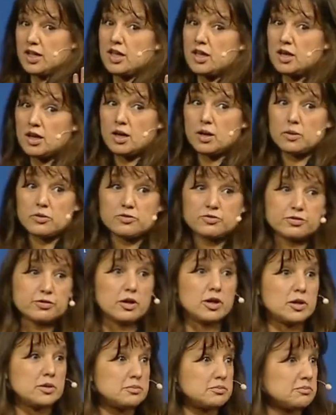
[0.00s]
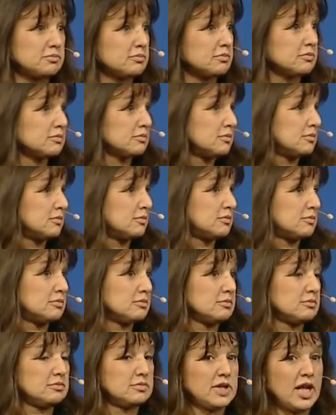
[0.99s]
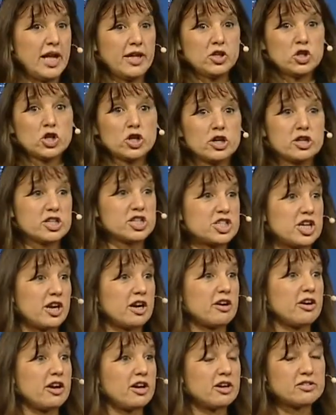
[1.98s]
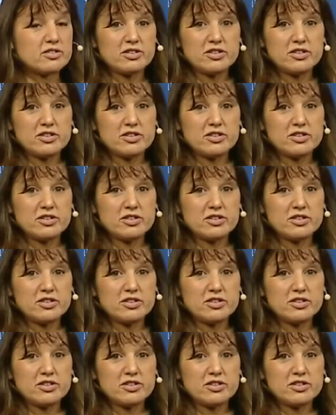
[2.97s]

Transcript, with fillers: you know, from non-Kurdish areas.